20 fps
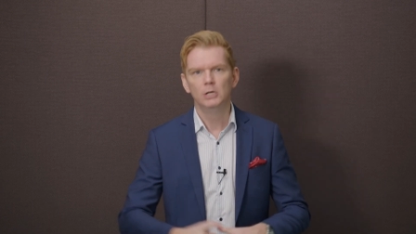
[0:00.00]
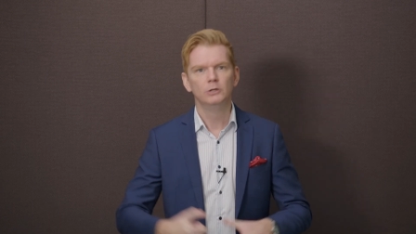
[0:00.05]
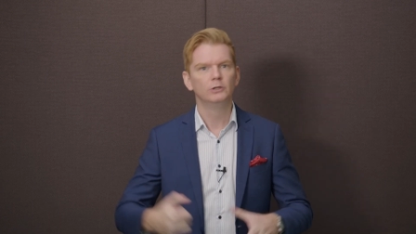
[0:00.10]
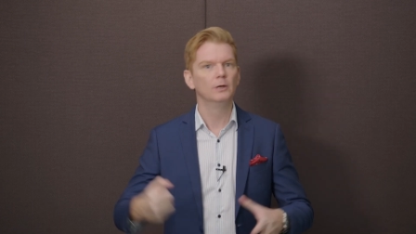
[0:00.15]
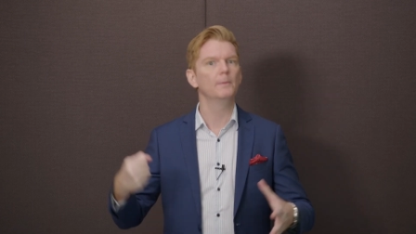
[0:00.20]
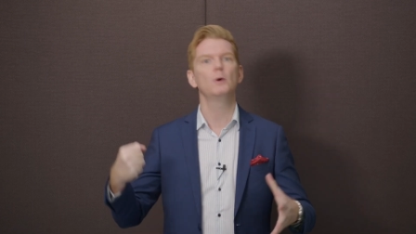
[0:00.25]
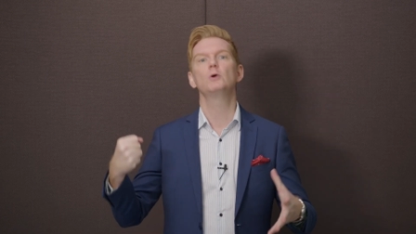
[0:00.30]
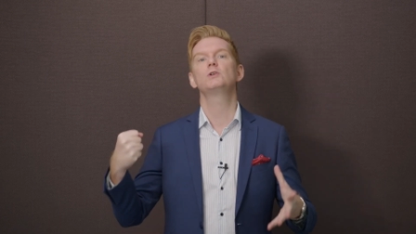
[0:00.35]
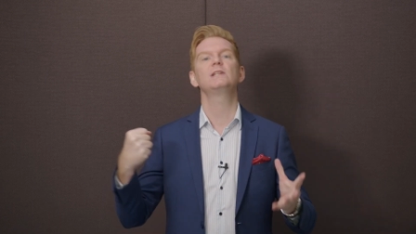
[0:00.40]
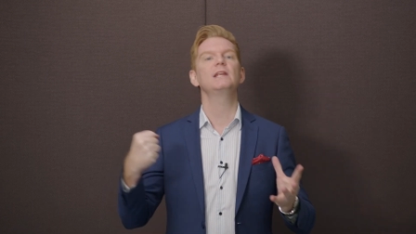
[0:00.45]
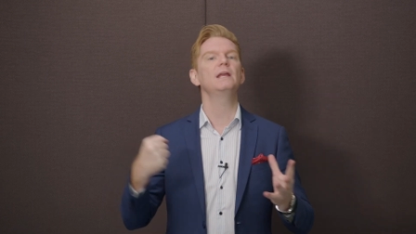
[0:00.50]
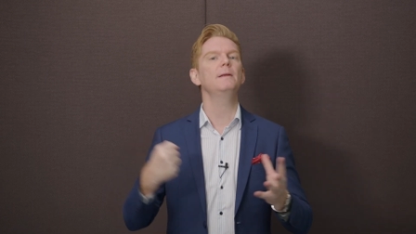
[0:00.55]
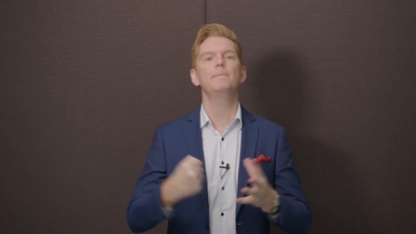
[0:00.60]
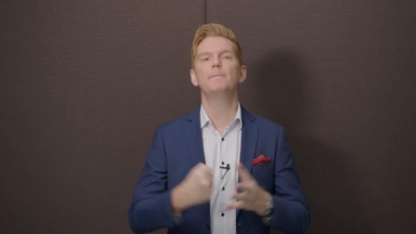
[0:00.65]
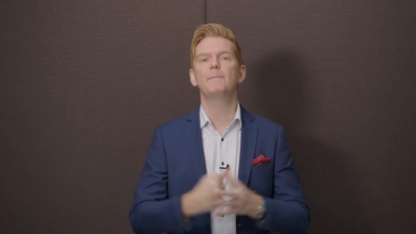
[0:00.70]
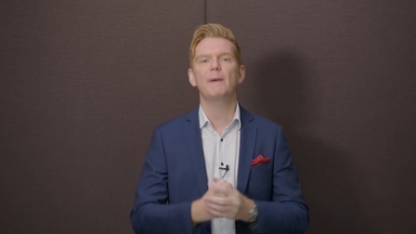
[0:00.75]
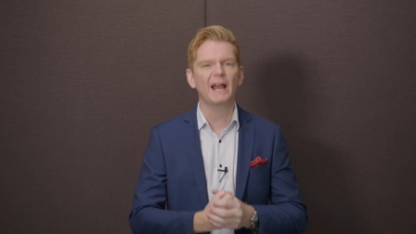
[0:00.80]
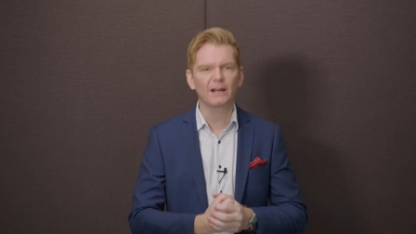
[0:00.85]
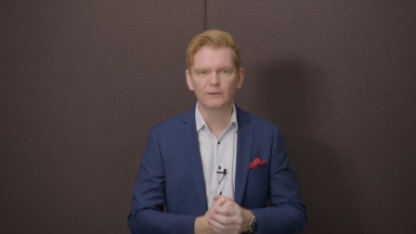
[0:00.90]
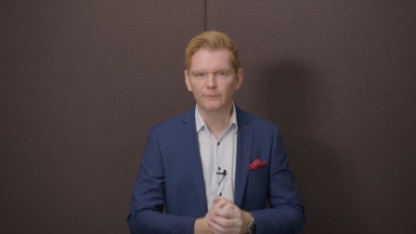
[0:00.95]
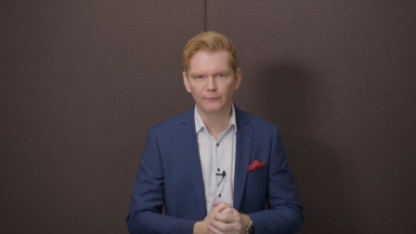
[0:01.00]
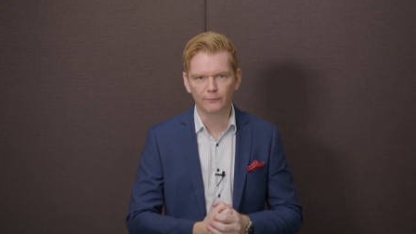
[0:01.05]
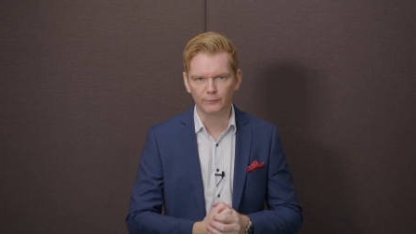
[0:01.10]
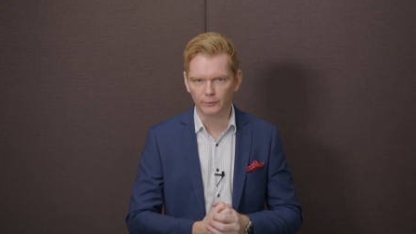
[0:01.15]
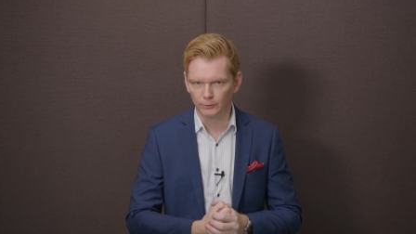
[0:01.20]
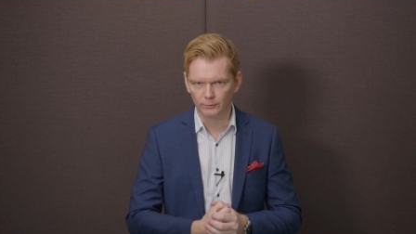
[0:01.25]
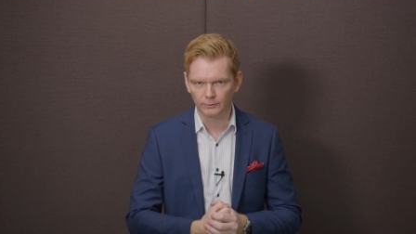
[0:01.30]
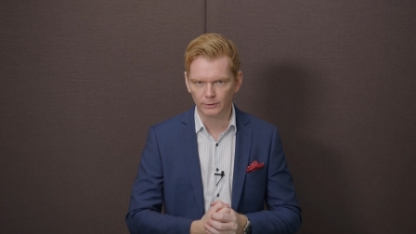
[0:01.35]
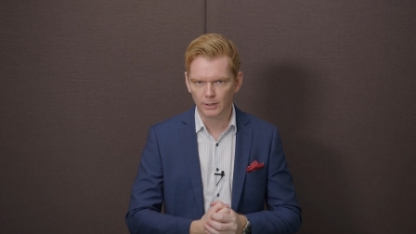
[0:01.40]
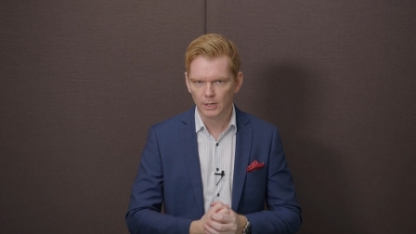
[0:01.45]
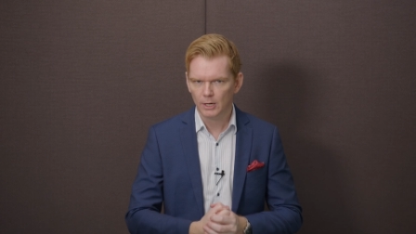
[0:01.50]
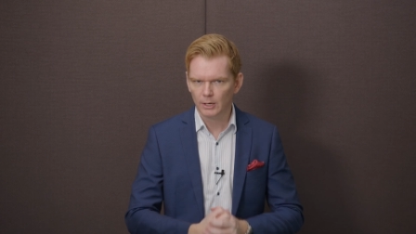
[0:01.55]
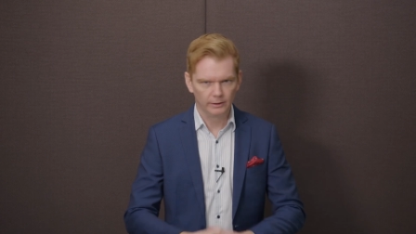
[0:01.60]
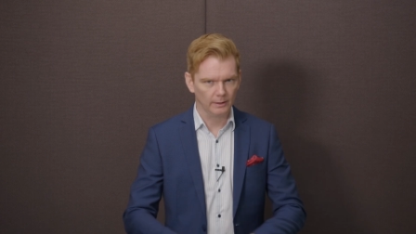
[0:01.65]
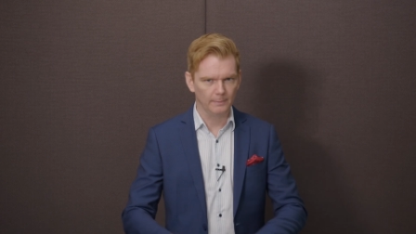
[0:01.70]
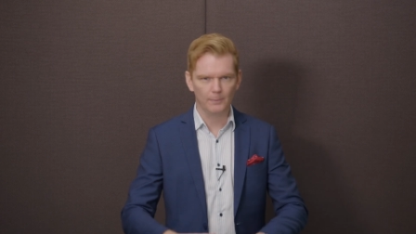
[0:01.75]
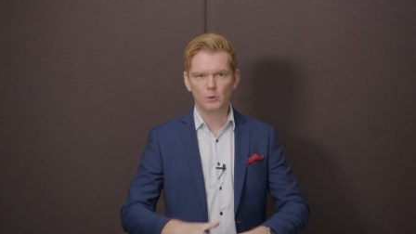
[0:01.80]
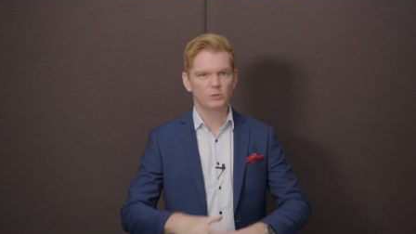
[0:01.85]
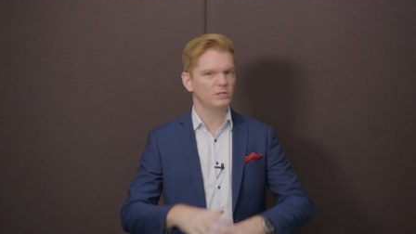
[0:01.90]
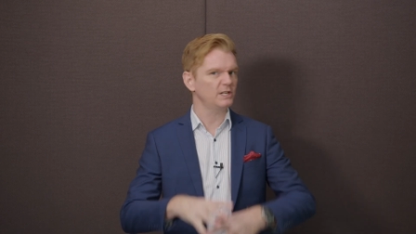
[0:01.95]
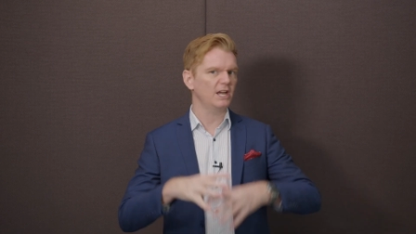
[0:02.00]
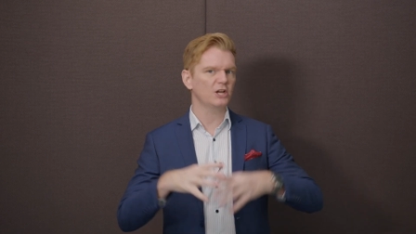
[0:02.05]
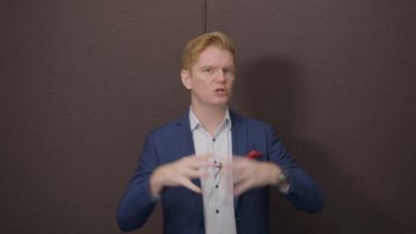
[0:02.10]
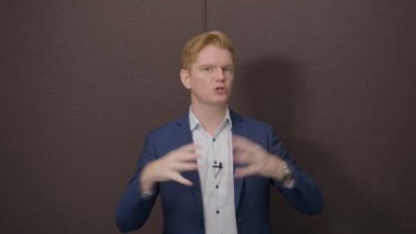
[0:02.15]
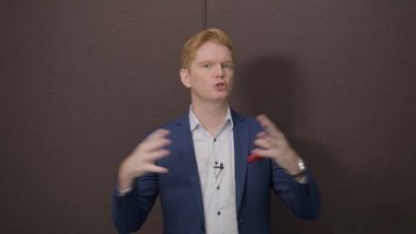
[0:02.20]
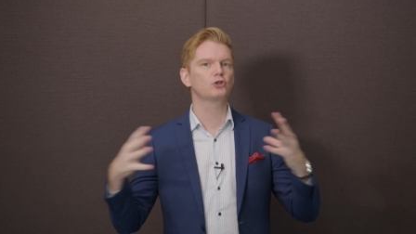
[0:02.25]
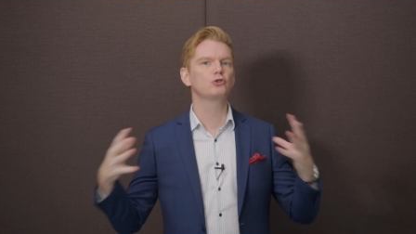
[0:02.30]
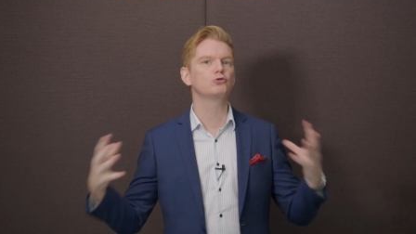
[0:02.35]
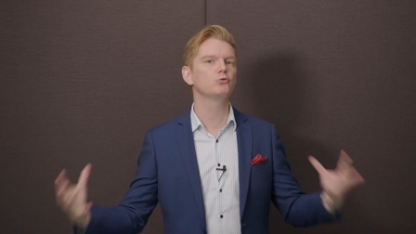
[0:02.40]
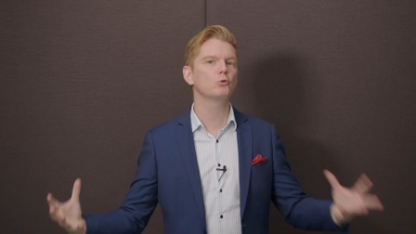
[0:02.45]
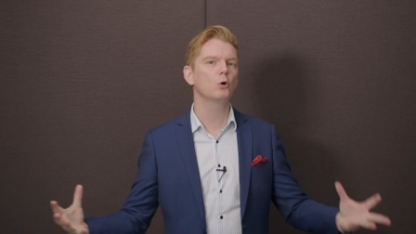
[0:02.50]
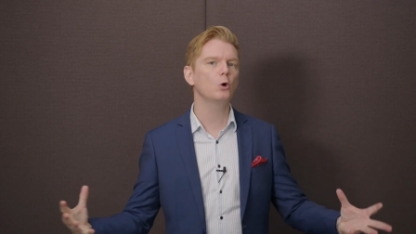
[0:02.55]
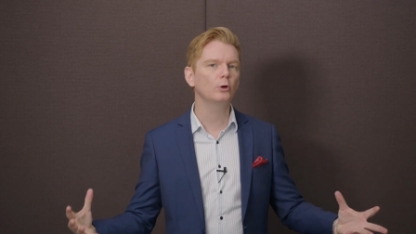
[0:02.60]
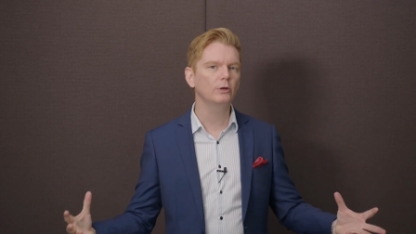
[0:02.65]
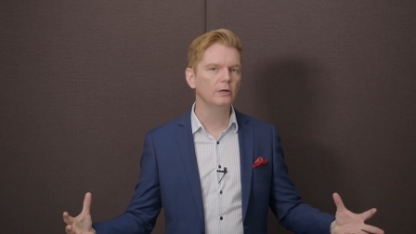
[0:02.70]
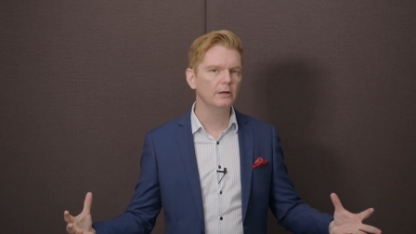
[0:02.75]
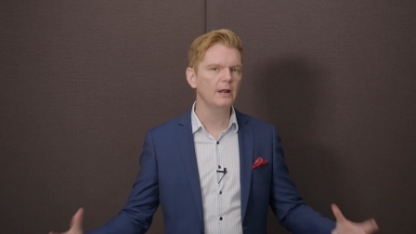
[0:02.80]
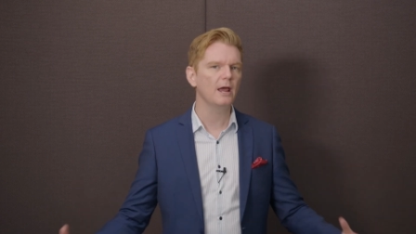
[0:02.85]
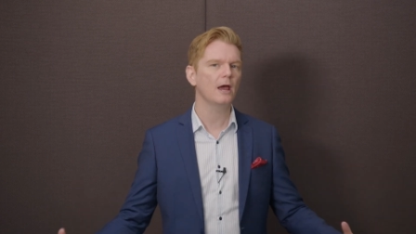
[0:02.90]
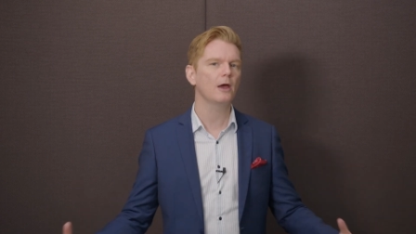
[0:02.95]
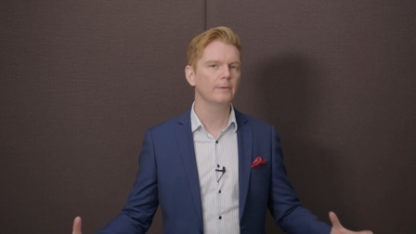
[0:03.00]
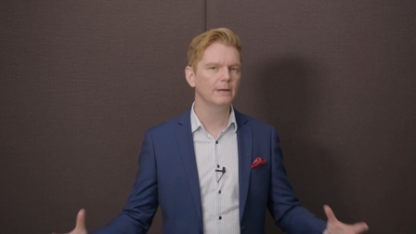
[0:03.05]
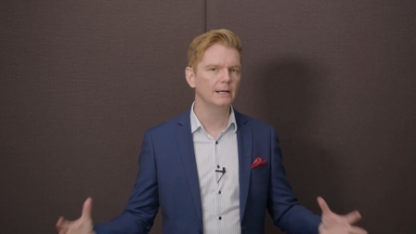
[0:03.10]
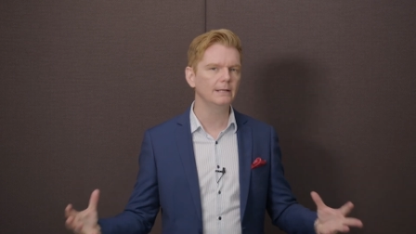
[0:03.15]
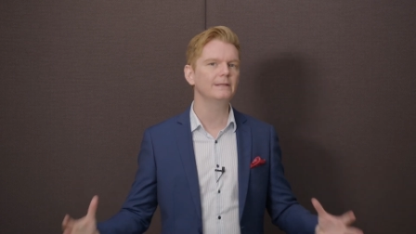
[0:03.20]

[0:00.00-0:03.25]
the most impactful, the most extraordinary